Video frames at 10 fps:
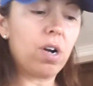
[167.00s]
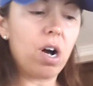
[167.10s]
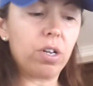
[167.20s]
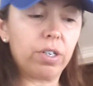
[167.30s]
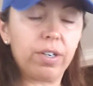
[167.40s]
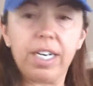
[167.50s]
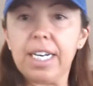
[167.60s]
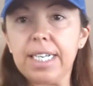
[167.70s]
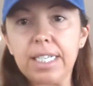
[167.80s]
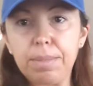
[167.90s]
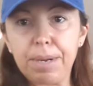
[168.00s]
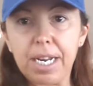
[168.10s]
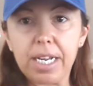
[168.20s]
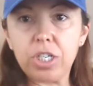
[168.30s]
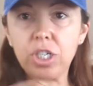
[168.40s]
collard greens,
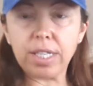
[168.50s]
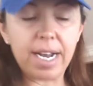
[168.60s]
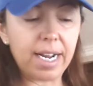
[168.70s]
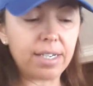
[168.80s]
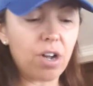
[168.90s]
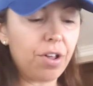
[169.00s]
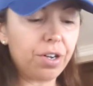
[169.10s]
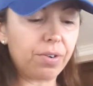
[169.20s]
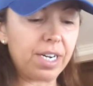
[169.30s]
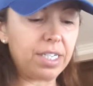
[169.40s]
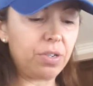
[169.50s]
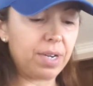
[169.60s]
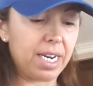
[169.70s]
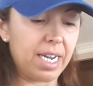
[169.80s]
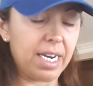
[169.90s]
spinach, lettuce, all the greens you
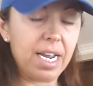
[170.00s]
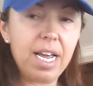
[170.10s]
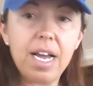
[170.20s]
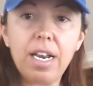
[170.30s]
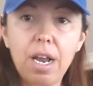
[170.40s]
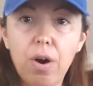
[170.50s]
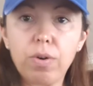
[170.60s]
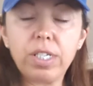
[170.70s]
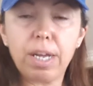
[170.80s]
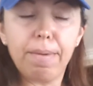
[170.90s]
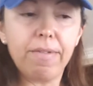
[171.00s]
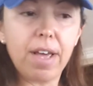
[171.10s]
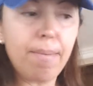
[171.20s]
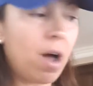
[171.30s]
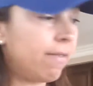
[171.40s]
can eat. Now, some of
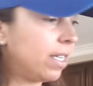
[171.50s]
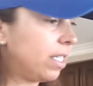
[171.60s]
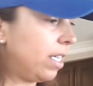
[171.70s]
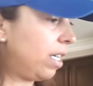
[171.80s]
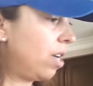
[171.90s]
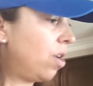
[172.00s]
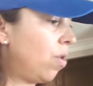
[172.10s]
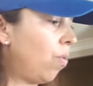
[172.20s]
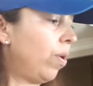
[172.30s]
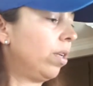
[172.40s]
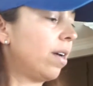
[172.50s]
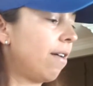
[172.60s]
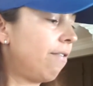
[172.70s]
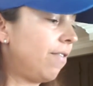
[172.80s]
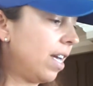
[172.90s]
them obviously will
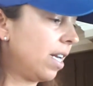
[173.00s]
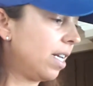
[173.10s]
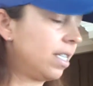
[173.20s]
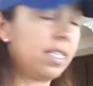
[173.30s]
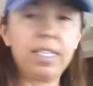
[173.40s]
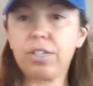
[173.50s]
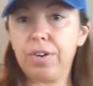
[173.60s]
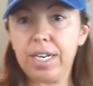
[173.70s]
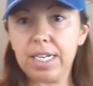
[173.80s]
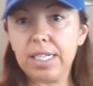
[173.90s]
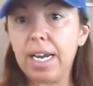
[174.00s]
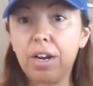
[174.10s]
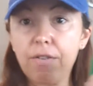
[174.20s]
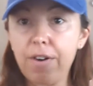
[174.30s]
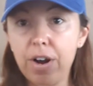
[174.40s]
not fit into this green
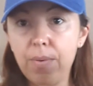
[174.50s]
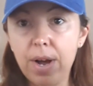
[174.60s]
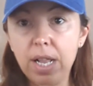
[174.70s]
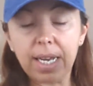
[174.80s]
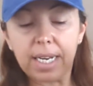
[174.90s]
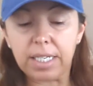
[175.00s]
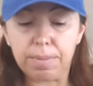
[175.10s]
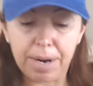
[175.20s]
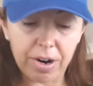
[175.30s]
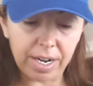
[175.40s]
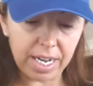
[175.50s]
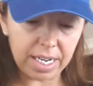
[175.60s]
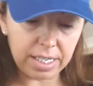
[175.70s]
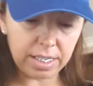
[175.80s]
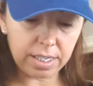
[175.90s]
container very well, like
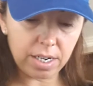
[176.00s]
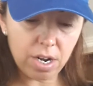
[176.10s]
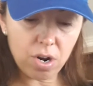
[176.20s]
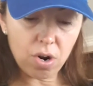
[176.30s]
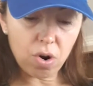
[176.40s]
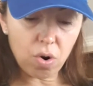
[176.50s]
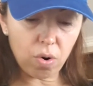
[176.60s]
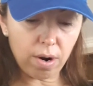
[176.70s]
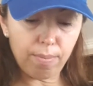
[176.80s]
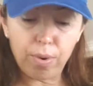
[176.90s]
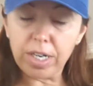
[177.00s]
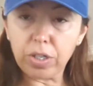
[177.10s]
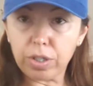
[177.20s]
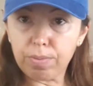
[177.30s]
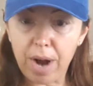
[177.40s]
asparagus or
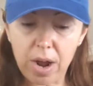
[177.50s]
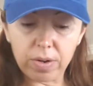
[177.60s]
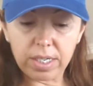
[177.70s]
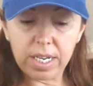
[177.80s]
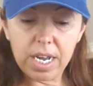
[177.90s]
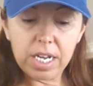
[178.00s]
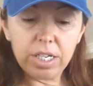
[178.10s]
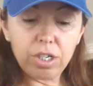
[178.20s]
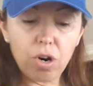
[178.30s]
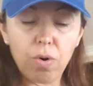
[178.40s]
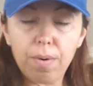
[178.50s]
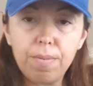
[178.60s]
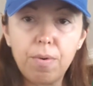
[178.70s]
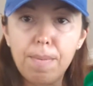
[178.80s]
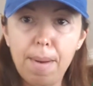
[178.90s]
Brussels sprouts.
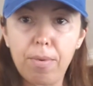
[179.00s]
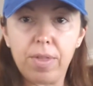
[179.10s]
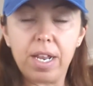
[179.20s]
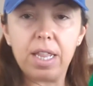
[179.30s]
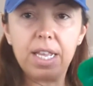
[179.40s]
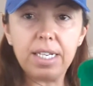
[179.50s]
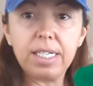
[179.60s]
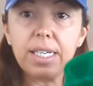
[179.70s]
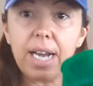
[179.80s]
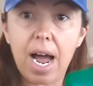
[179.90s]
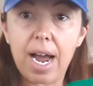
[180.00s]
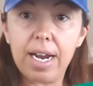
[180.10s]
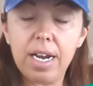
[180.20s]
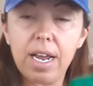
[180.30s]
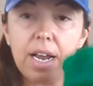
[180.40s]
So remember that this is the
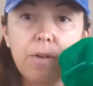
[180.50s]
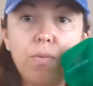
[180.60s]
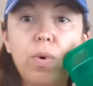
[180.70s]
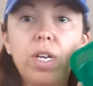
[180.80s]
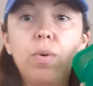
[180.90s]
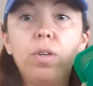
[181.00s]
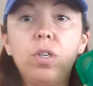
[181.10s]
guide and what you will